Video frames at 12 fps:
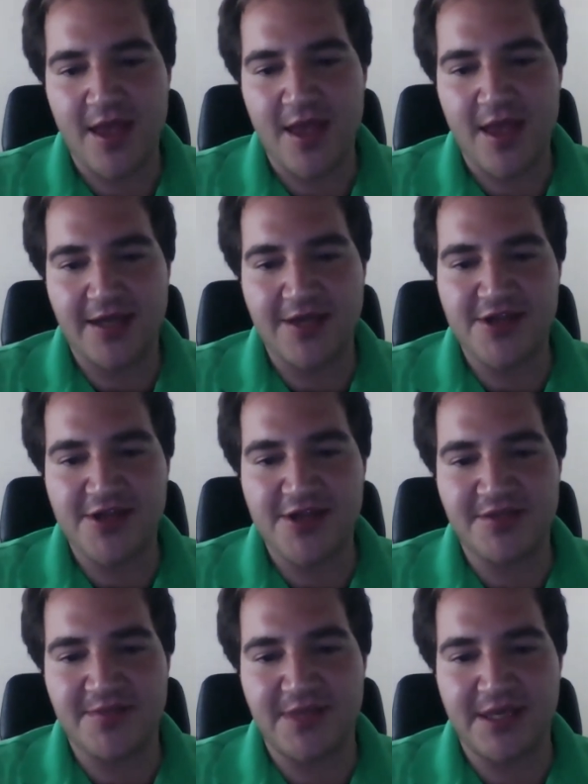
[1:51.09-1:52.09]
and he said
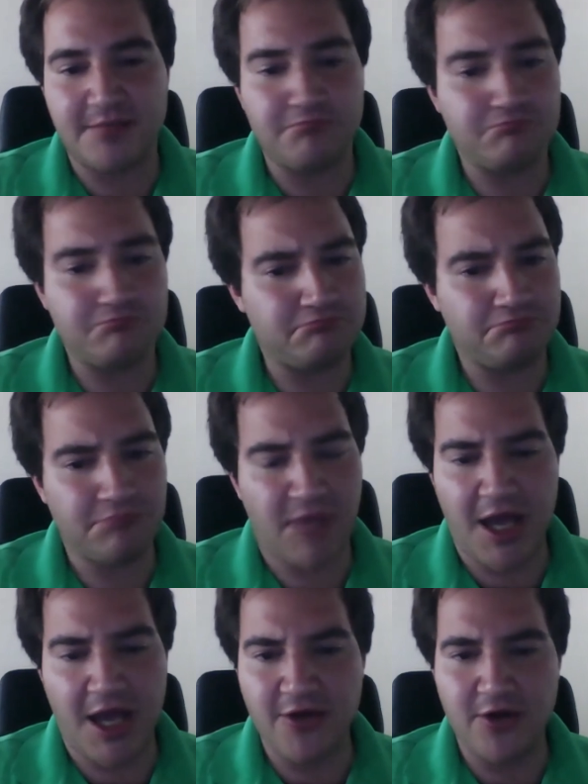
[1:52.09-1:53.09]
to me,
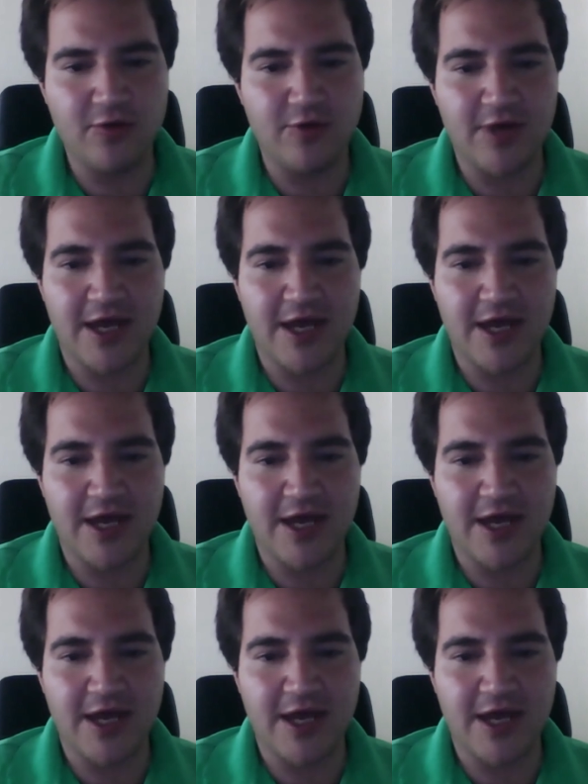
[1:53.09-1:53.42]
I know when